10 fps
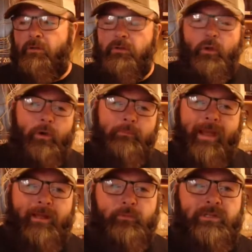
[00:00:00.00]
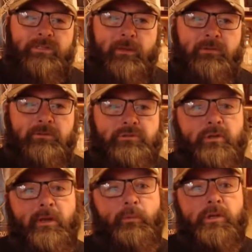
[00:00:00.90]
going back and reset so
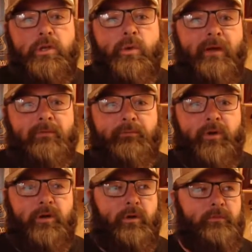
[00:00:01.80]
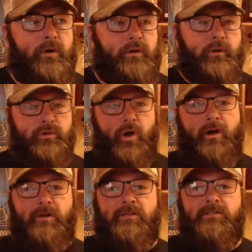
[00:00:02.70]
that when you have a friend over or you're
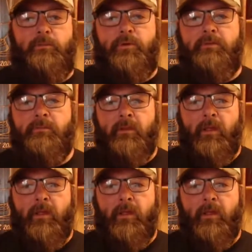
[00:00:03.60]
talking to someone,